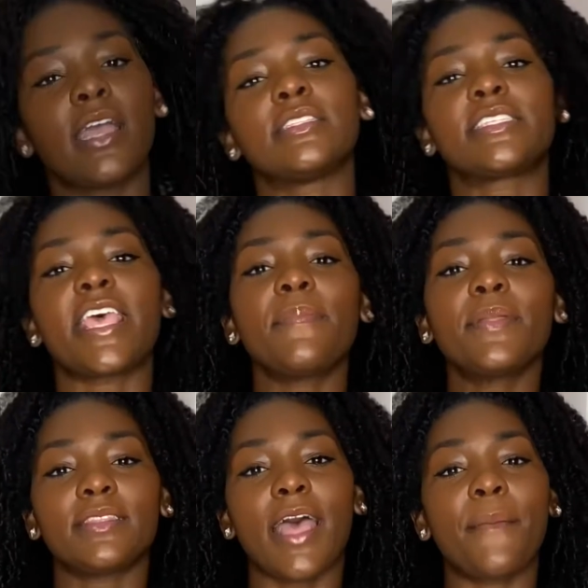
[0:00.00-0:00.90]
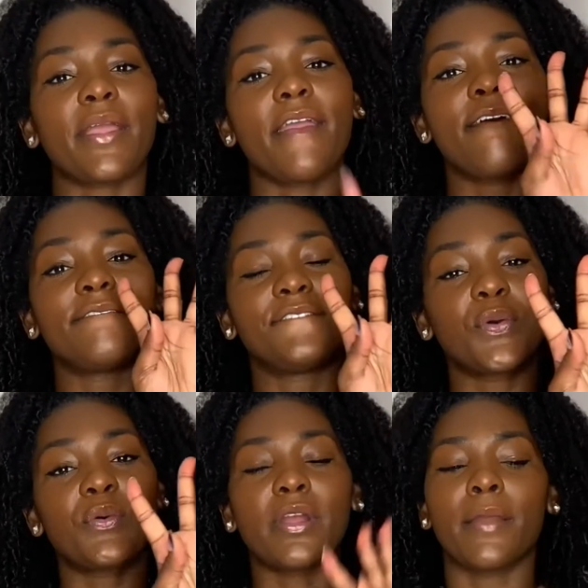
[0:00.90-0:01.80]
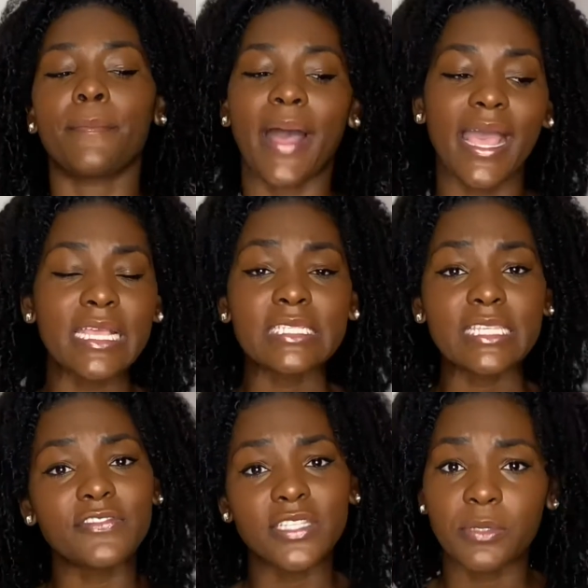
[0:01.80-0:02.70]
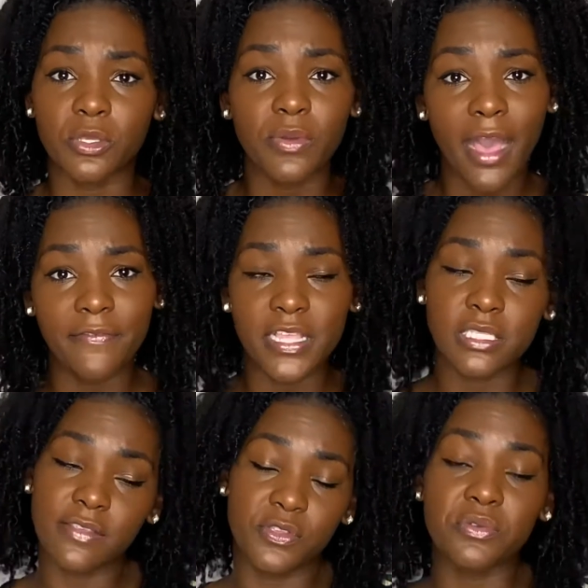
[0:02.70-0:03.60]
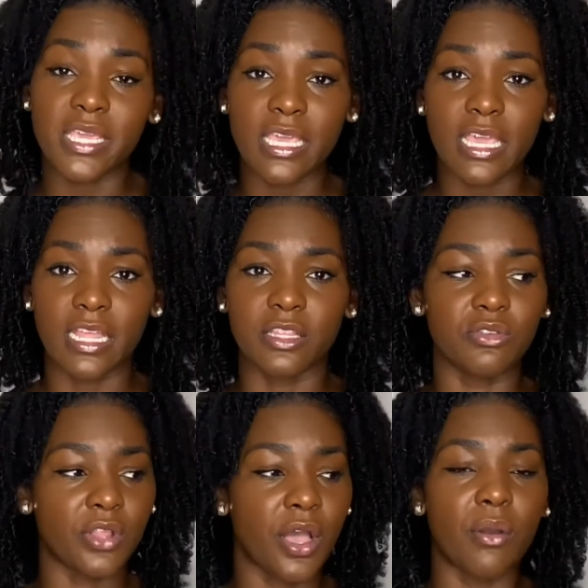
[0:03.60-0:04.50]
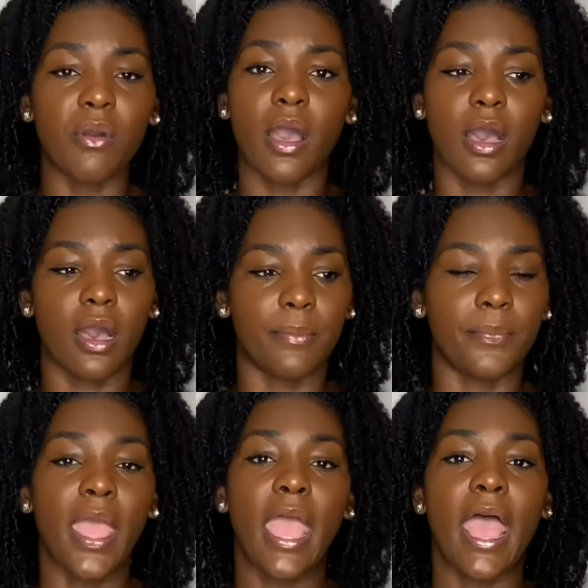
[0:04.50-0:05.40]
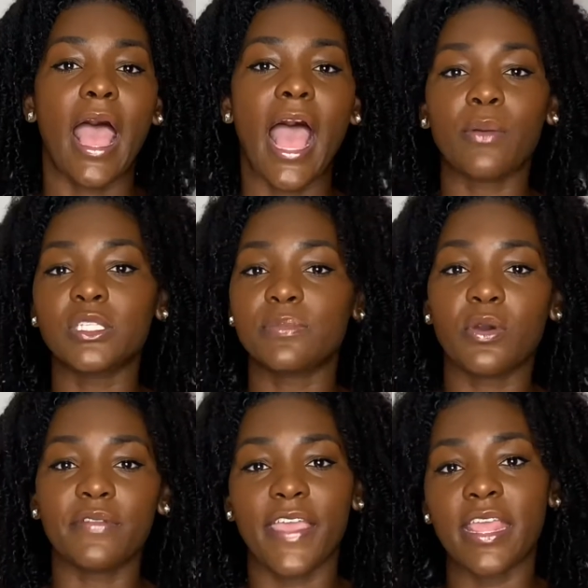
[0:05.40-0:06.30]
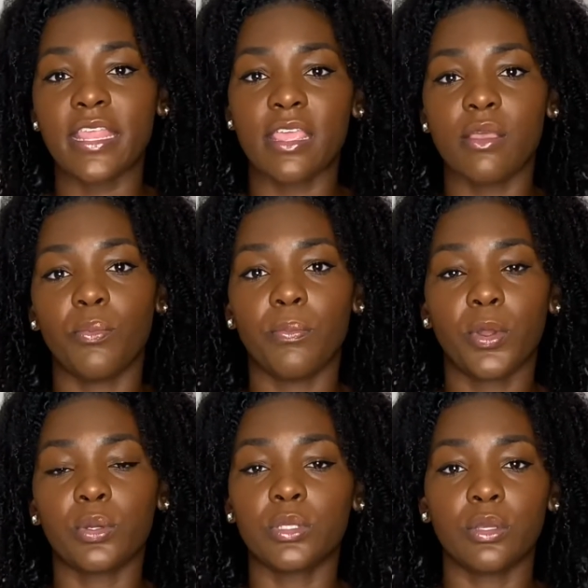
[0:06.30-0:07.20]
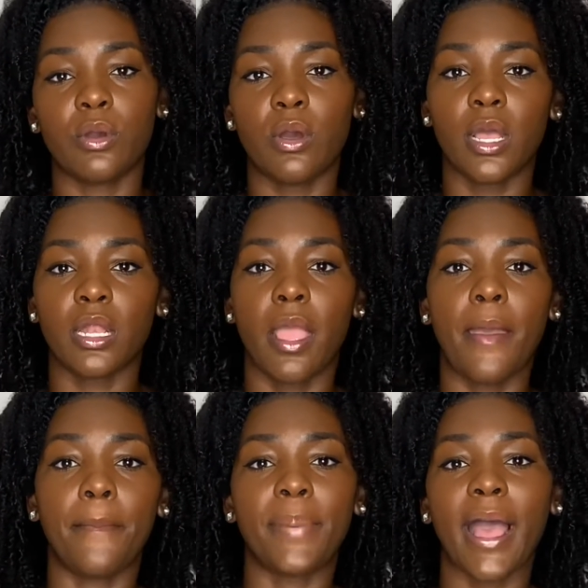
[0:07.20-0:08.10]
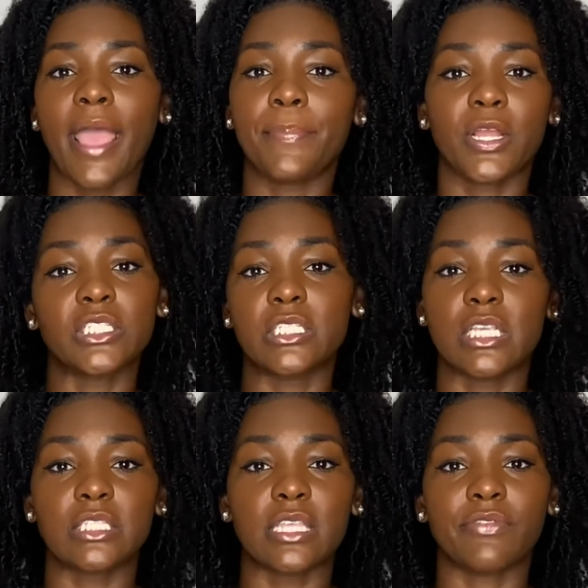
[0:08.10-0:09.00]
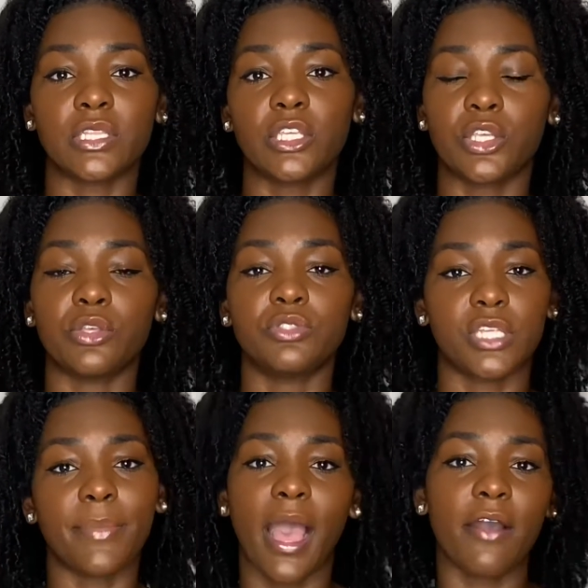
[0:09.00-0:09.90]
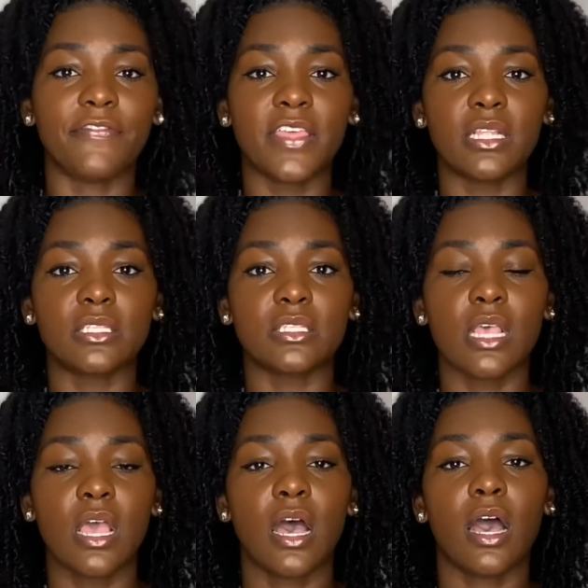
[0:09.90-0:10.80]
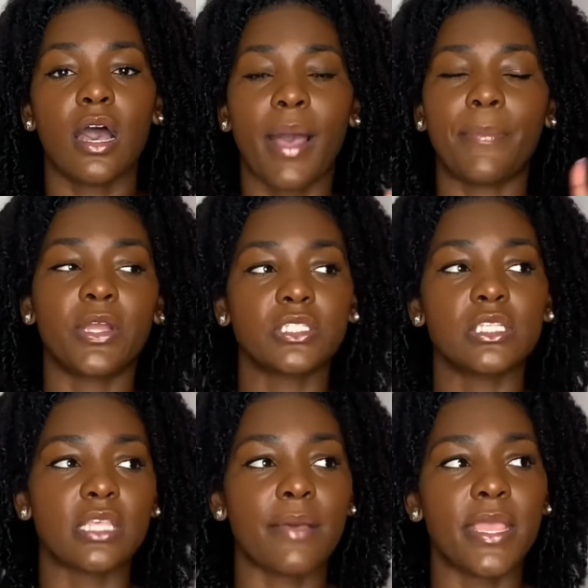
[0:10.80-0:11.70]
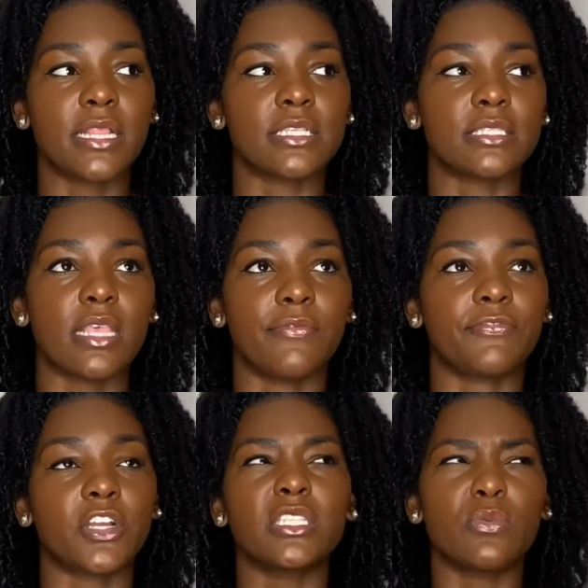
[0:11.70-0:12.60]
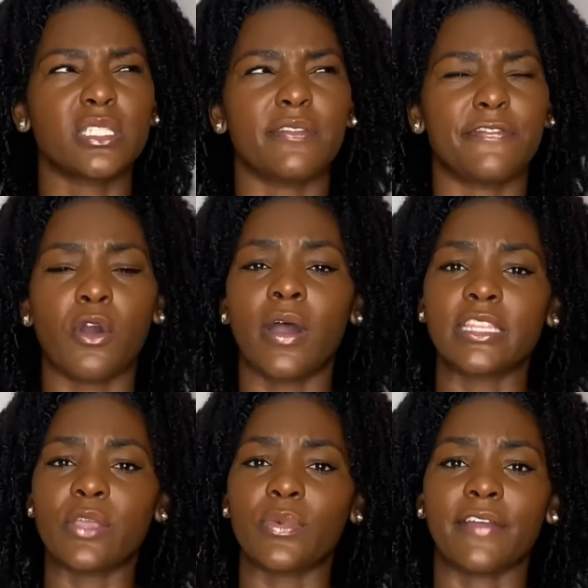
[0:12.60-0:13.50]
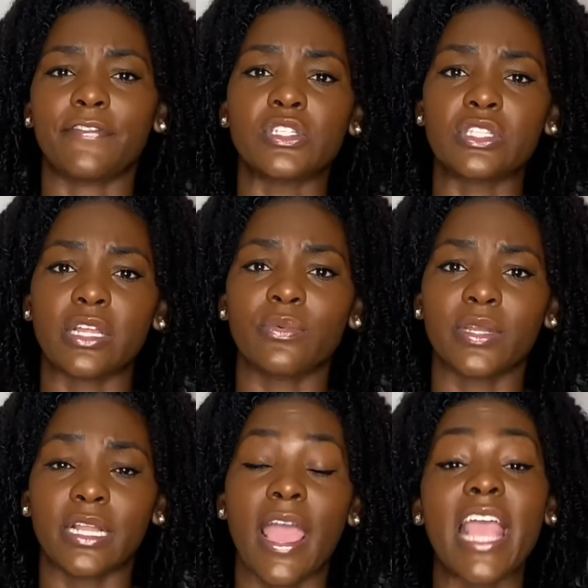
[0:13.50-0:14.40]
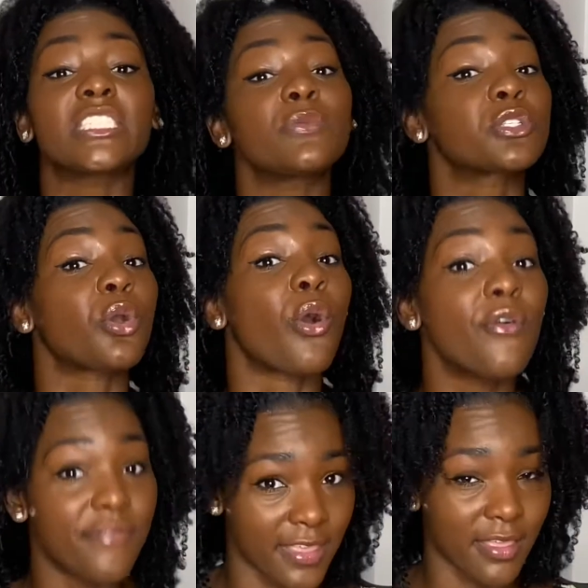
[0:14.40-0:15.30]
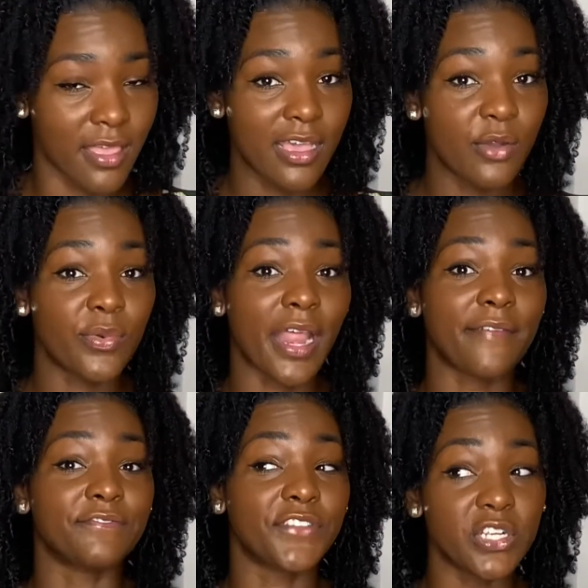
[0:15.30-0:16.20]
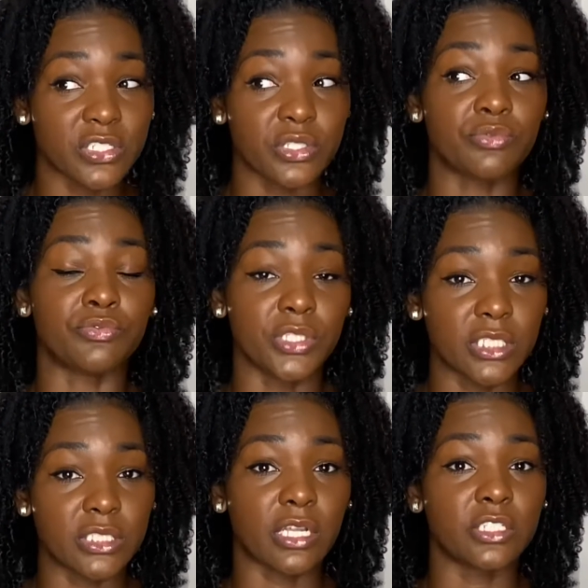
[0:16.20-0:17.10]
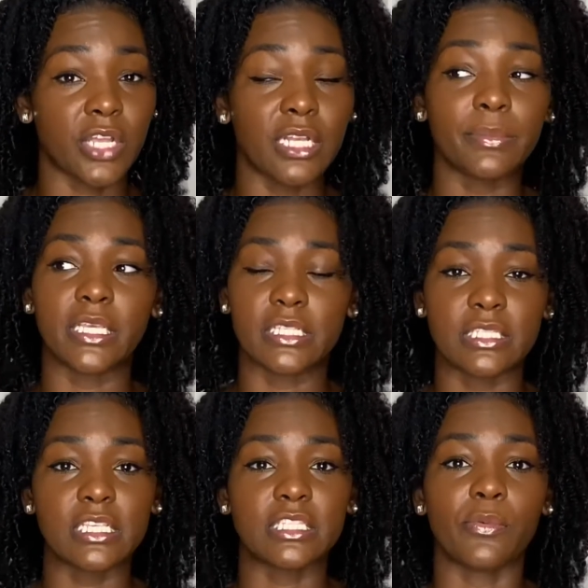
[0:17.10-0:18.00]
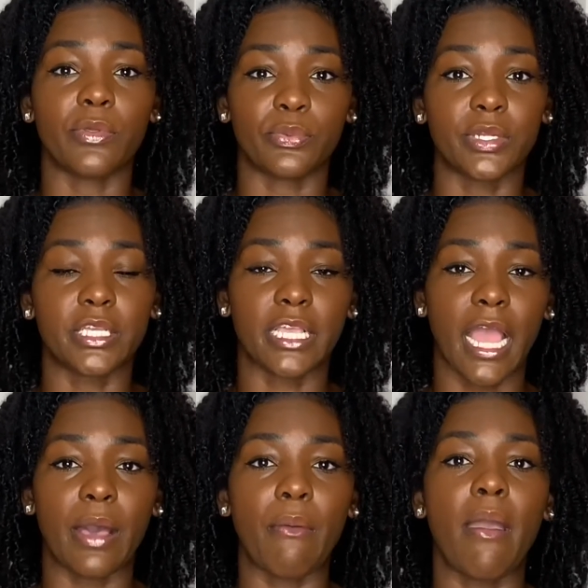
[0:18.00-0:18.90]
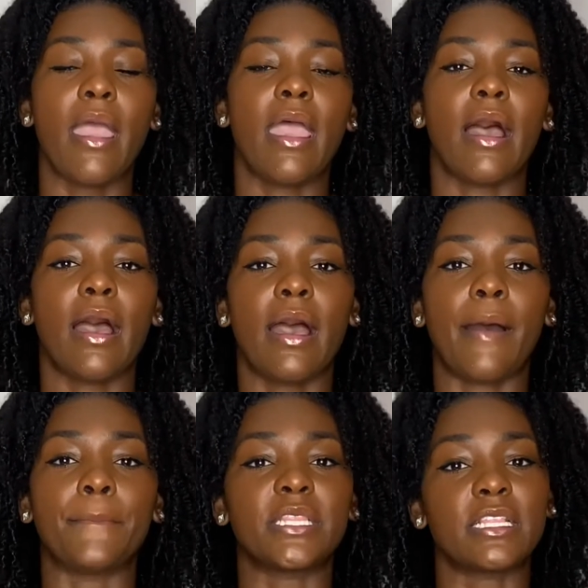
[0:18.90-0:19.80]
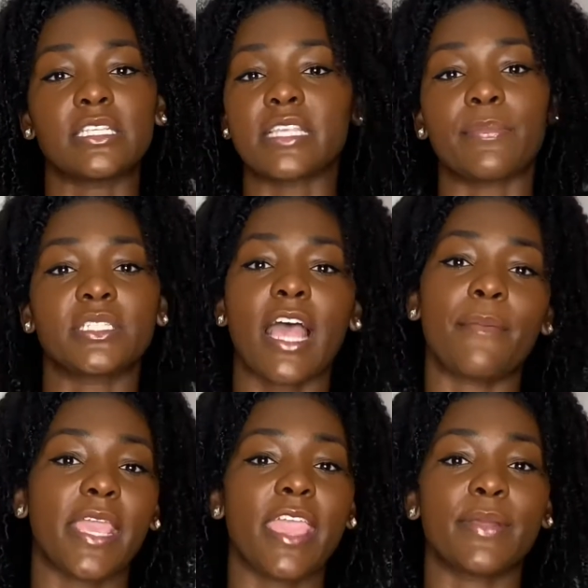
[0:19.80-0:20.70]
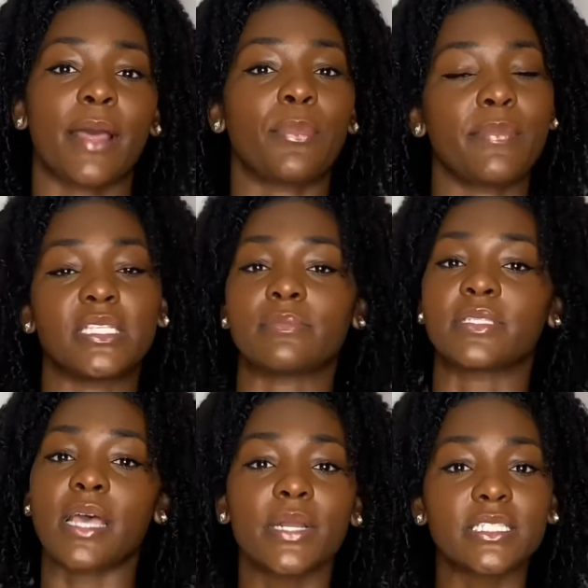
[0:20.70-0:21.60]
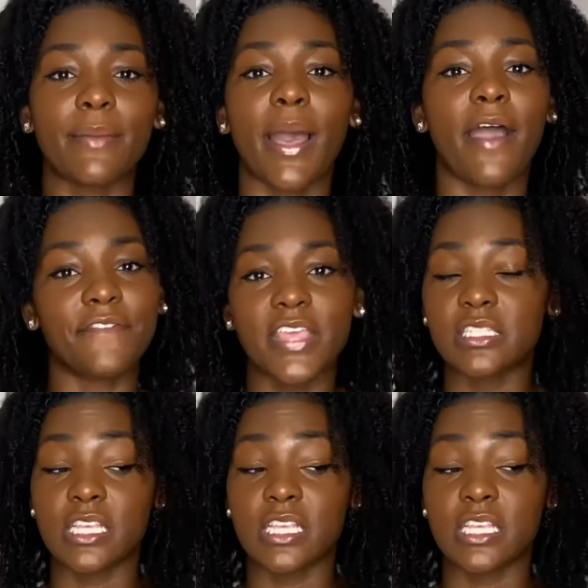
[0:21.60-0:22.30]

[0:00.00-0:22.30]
Tip number four, buy yourself some cute outfits if you can. You know, I was motivated early on by purchasing some really cute gym outfits. I purchased some it was the fall, I think, when I first started working out. Actually, it was COVID when I first really started trying to be consistent with working out. But then the summertime came and I bought me some summertime outfits.